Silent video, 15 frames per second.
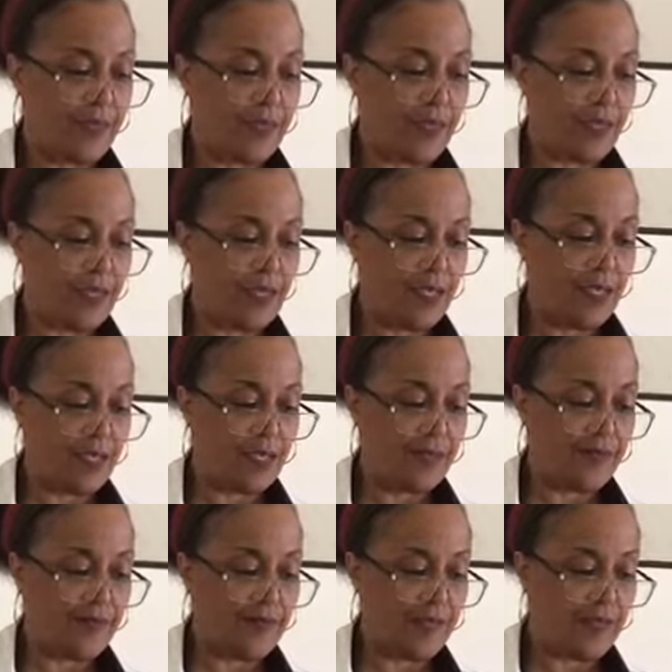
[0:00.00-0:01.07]
Let's
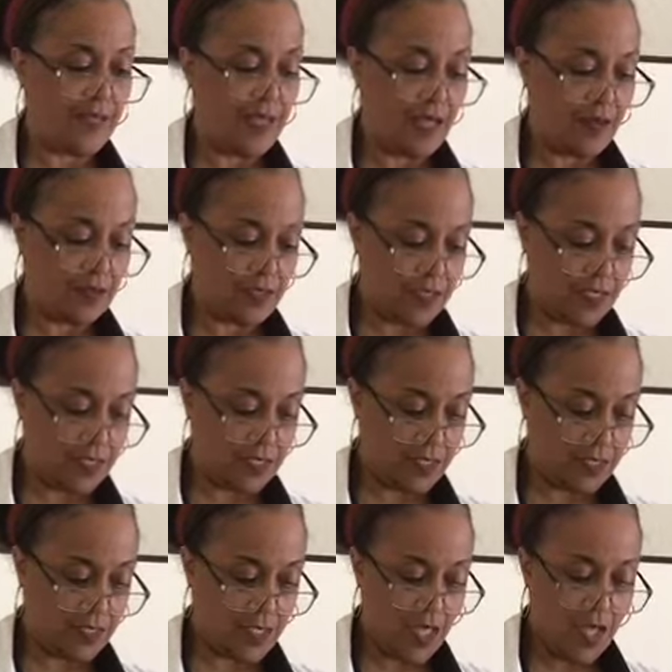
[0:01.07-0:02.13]
see,
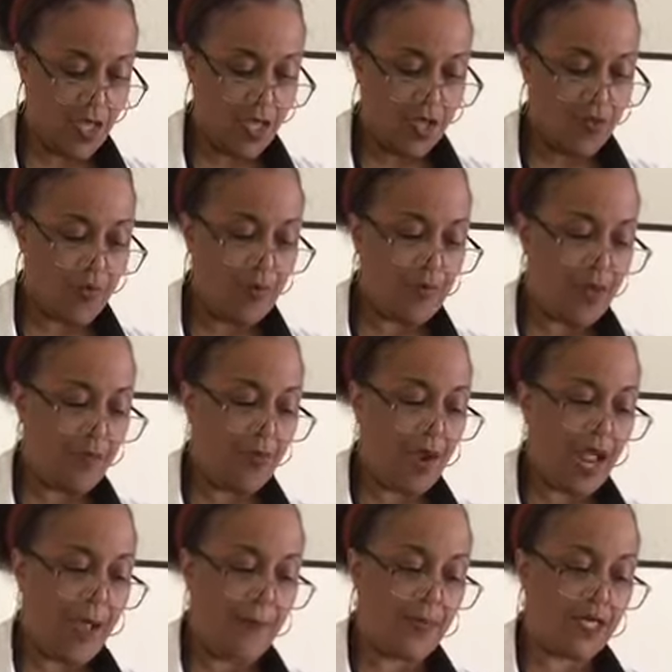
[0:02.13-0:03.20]
alkaline. Remember
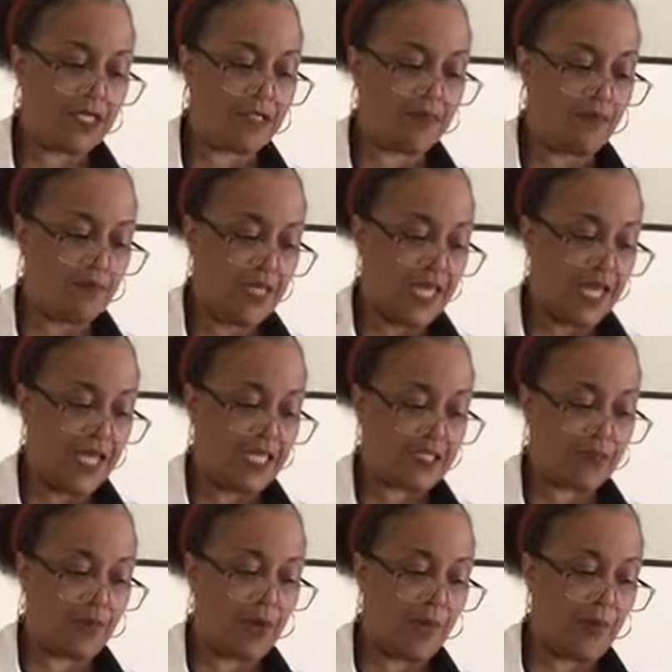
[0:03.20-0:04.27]
how much blood is
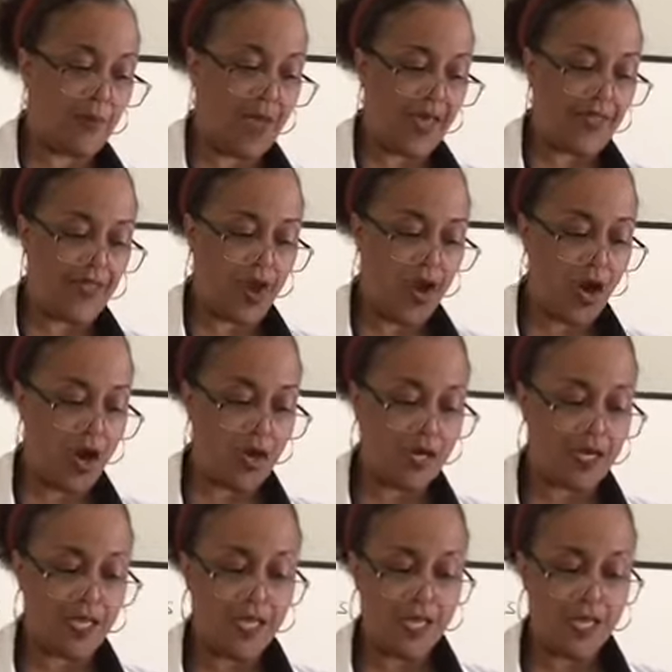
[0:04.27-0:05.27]
pumped by the heart